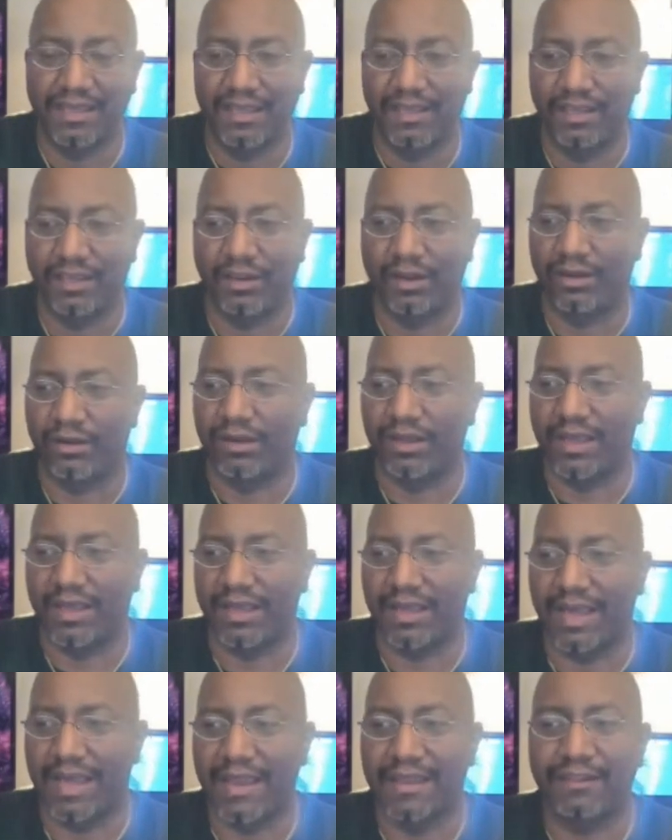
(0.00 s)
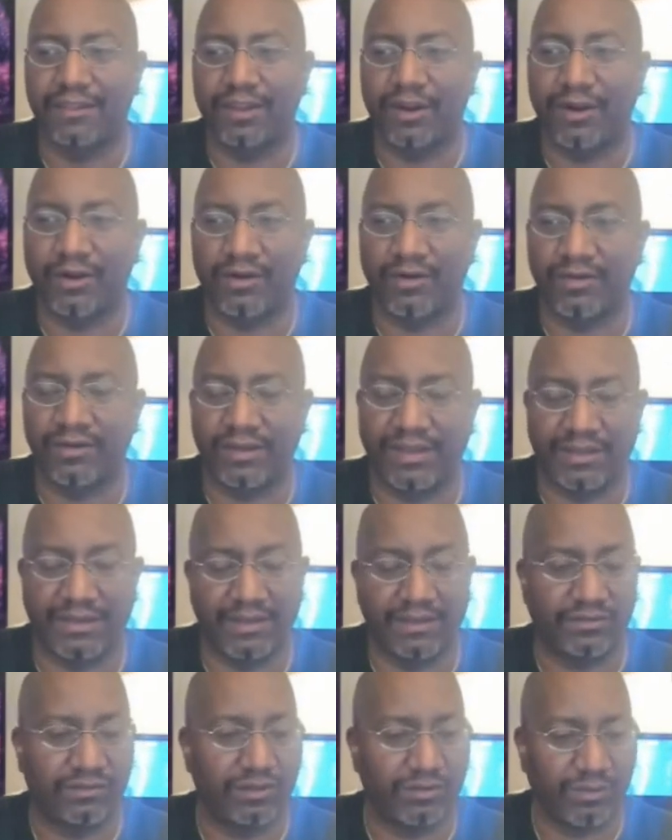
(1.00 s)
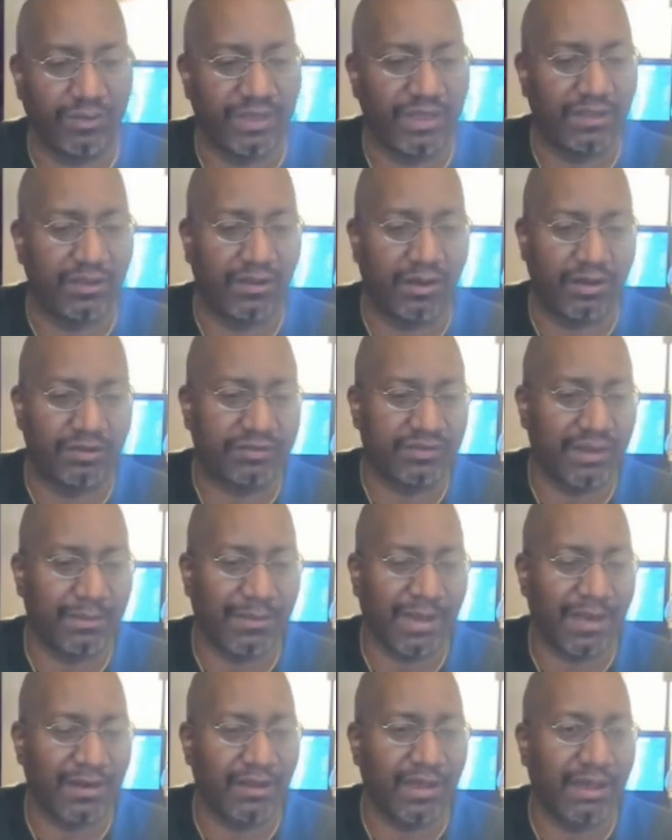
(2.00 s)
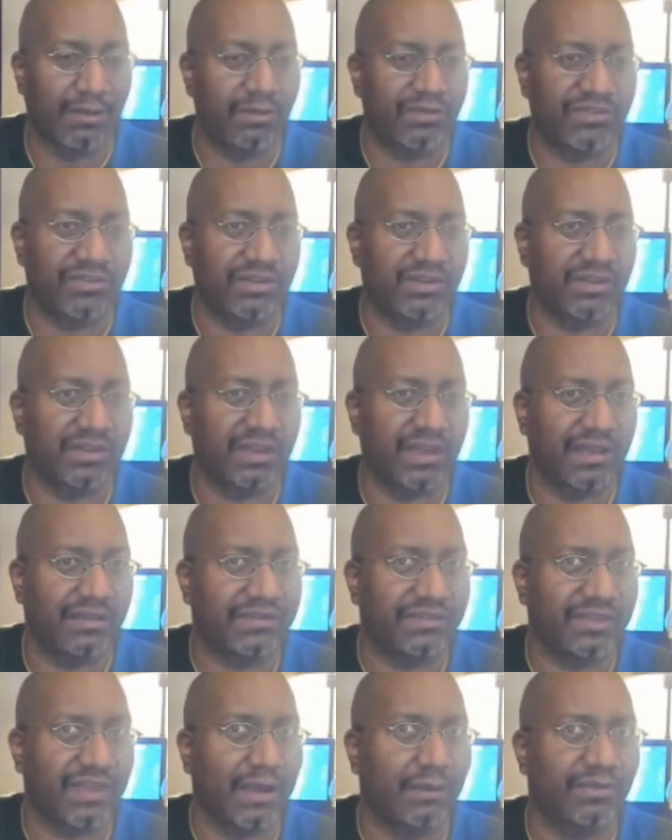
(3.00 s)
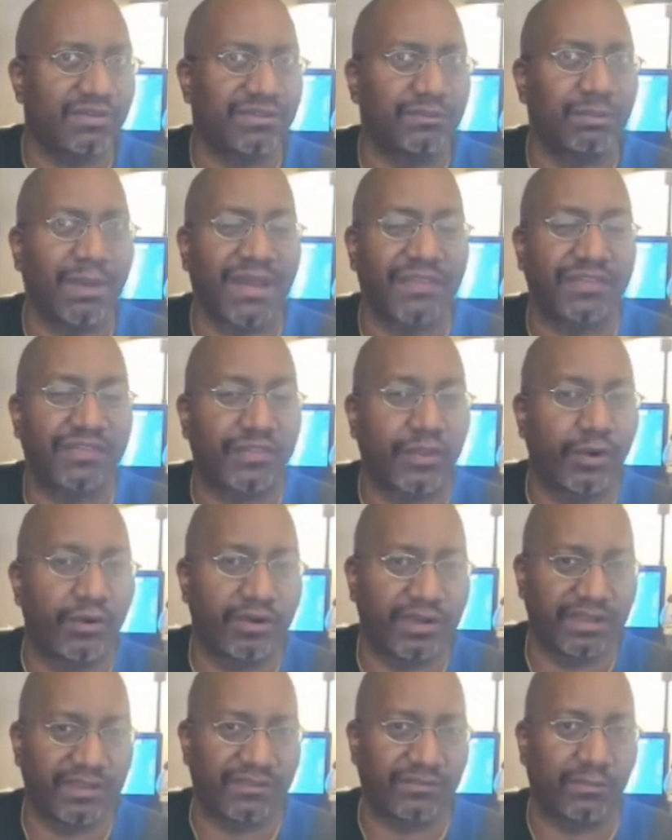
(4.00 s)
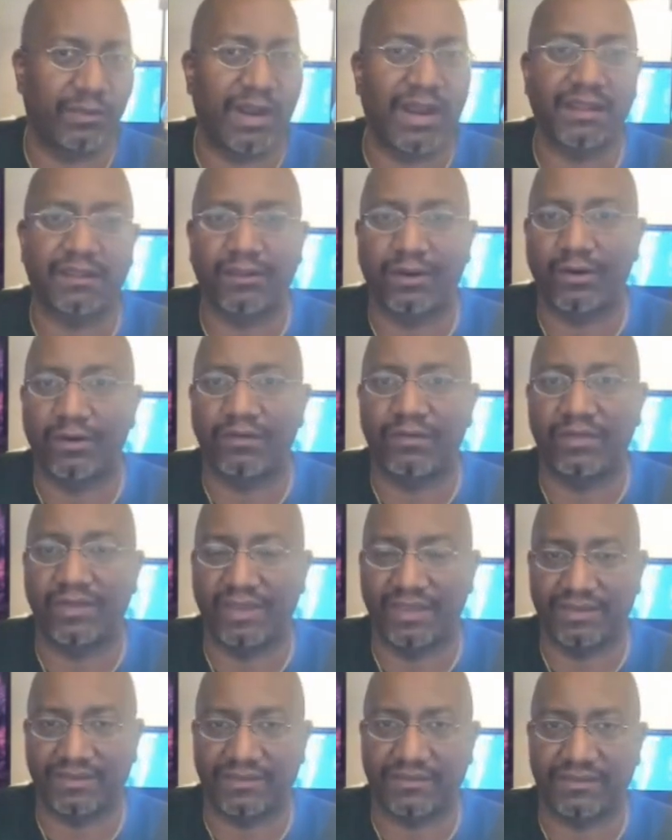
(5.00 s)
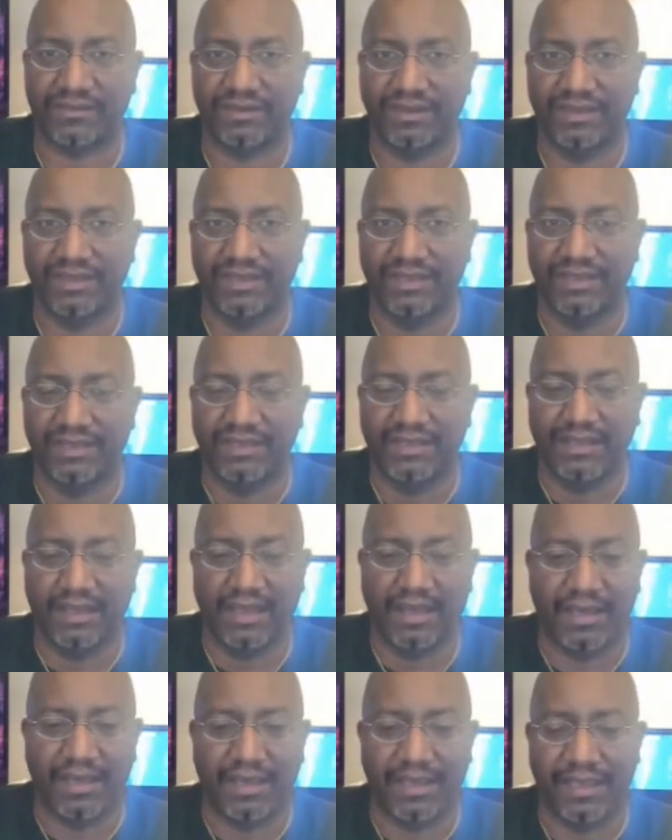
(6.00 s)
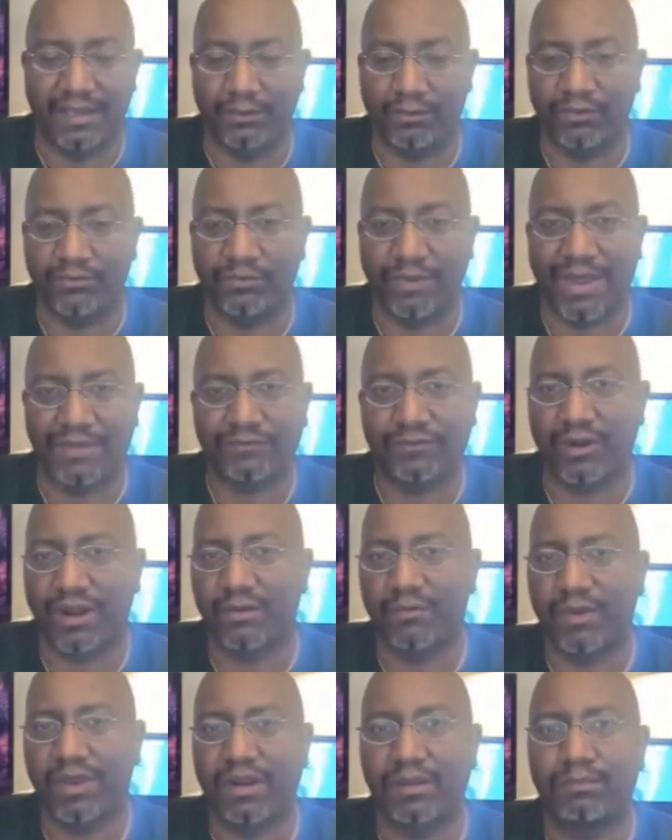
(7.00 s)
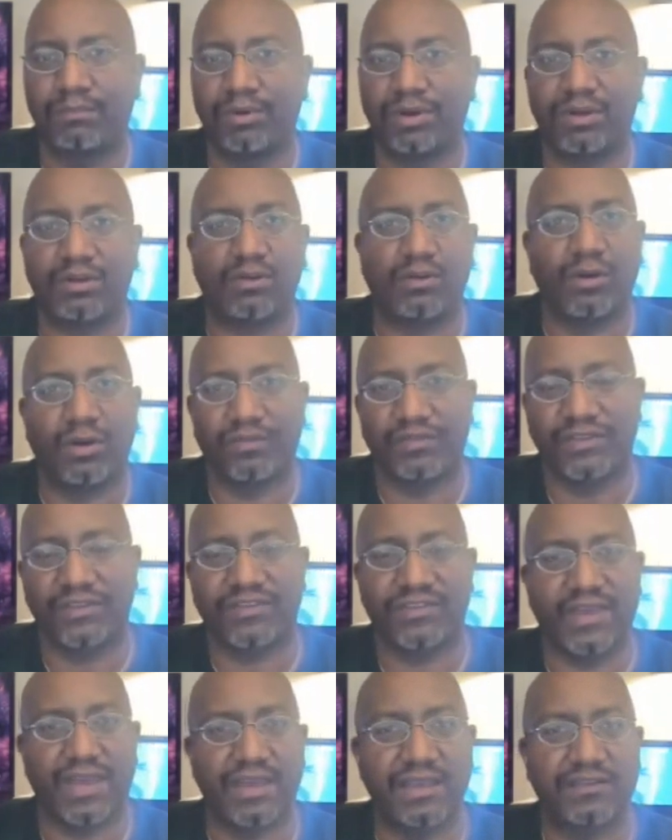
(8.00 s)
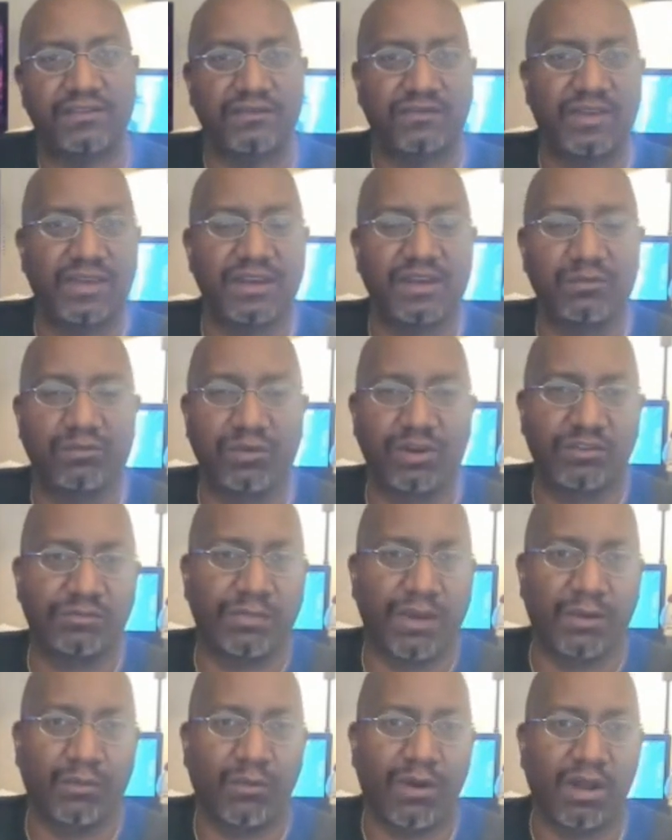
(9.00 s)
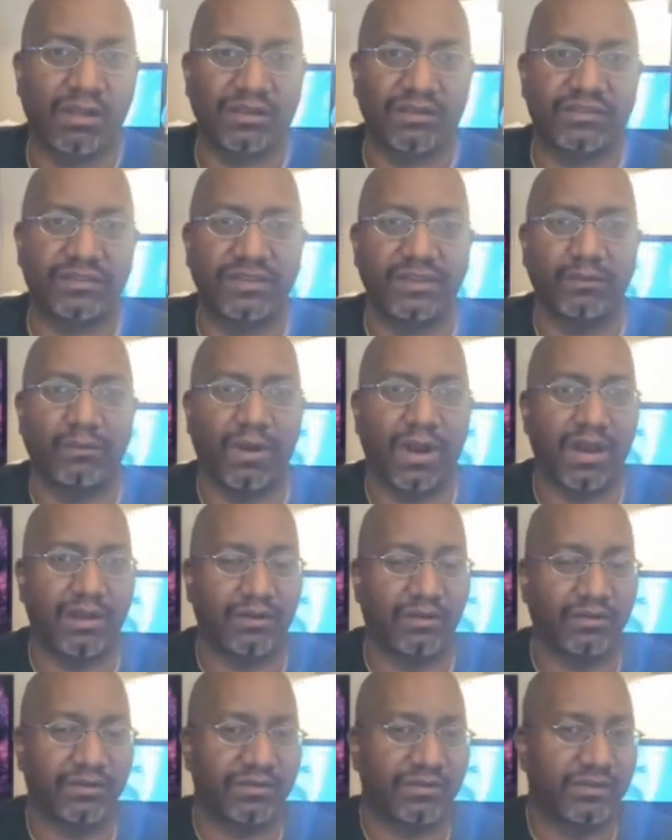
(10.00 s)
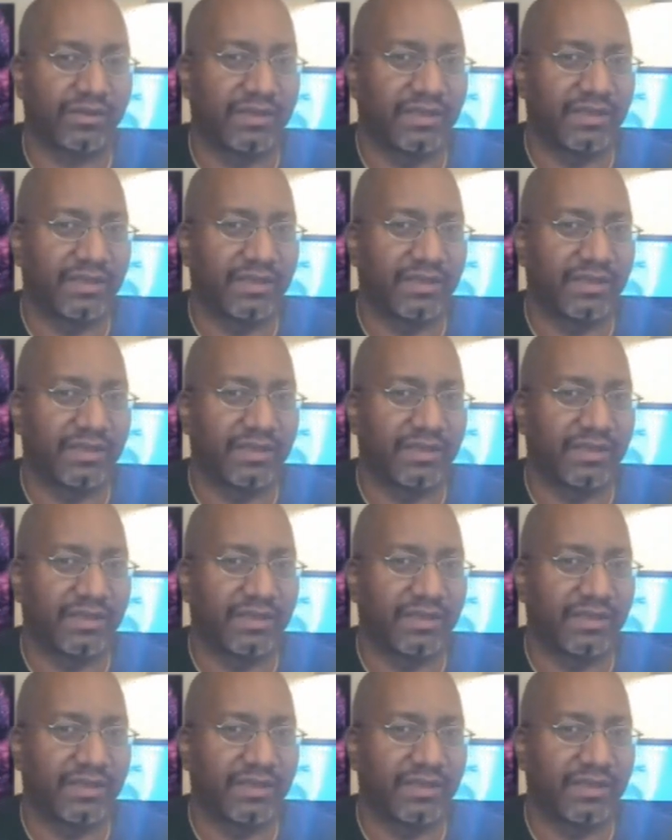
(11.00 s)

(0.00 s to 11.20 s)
I learned, and it took me a long time. I was in my 30s when I learned this, and it was after I read a book called "The Science of Getting Rich" by Wallace D. Wattles,